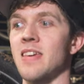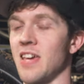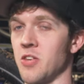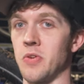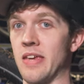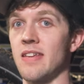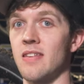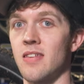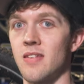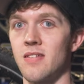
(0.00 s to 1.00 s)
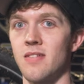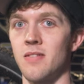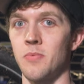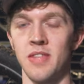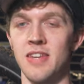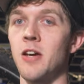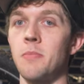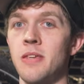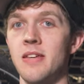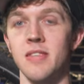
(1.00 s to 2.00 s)
can you get it? When they tell
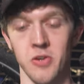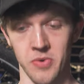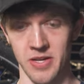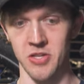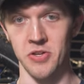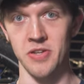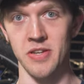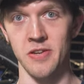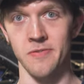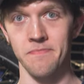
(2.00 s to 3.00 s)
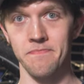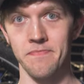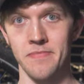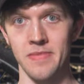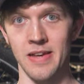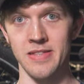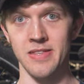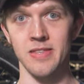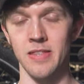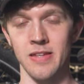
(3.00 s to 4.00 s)
me yes, I go, it's a good deal.
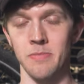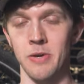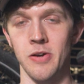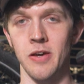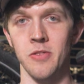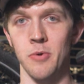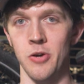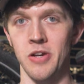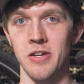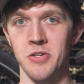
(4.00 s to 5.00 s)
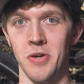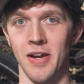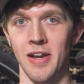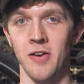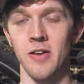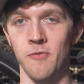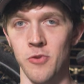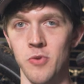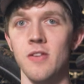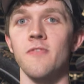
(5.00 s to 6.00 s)
That's, that's about how the market is right now.
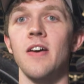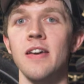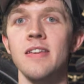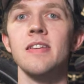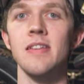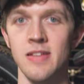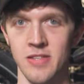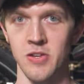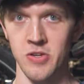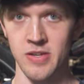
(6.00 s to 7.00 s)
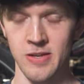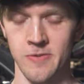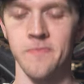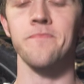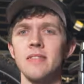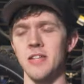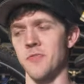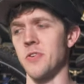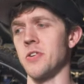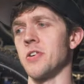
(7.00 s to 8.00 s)
If you can find it, it's a good deal.
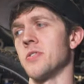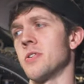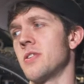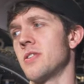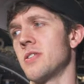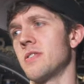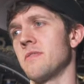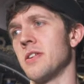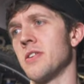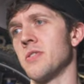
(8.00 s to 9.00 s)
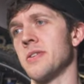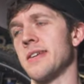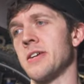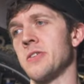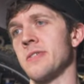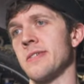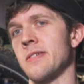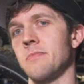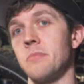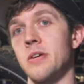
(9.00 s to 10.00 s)
That's for another video
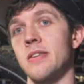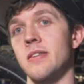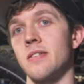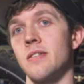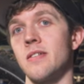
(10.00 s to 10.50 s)
entirely, but